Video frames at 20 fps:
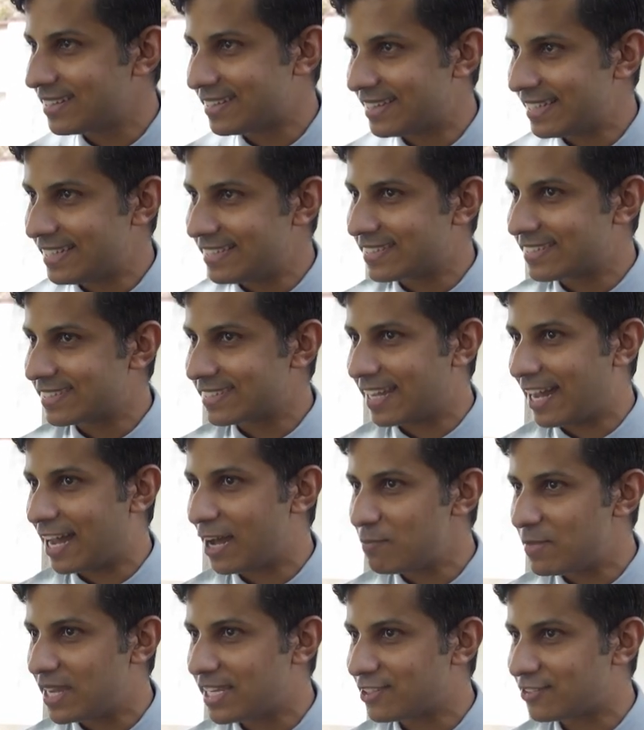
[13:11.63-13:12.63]
This
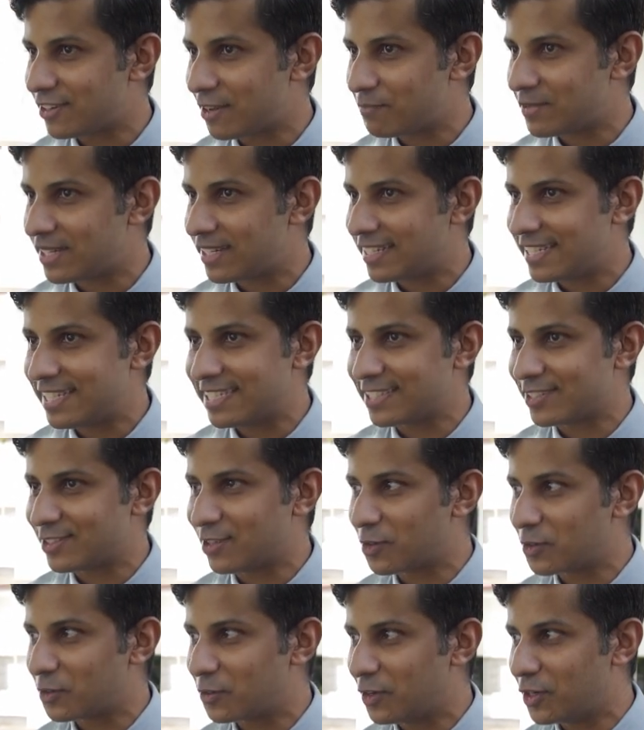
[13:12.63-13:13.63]
garbage wrapper is
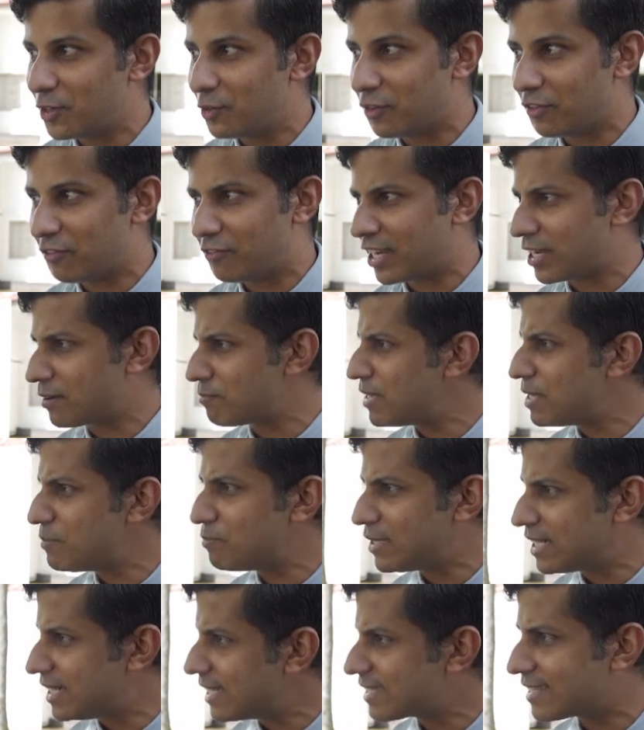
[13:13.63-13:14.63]
not going to affect me
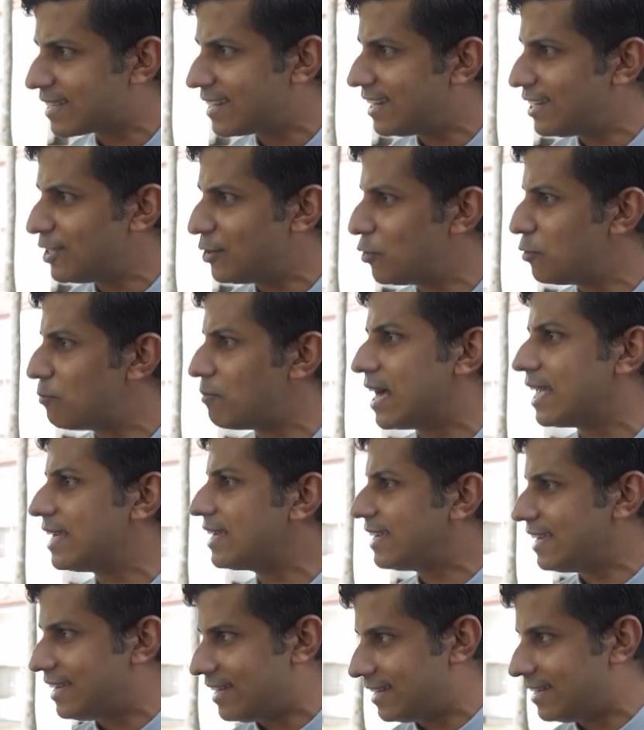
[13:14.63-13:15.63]
personally or my
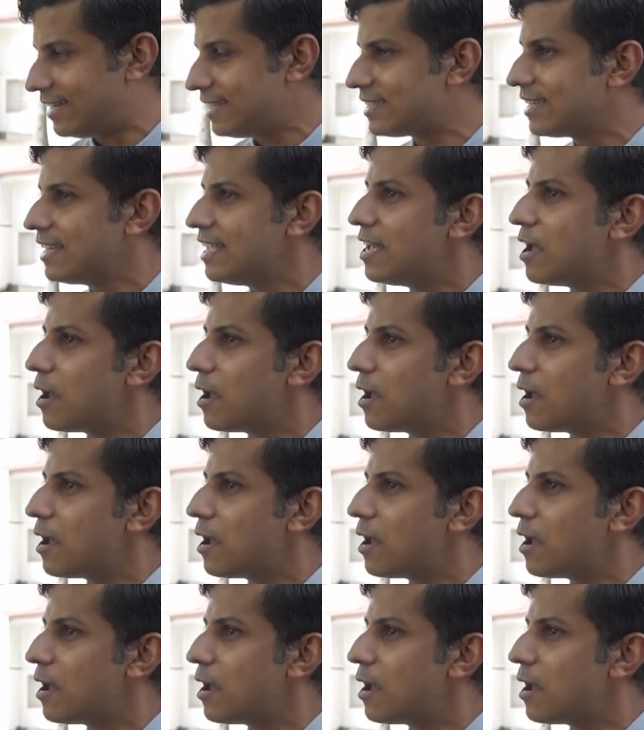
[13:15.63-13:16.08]
kids.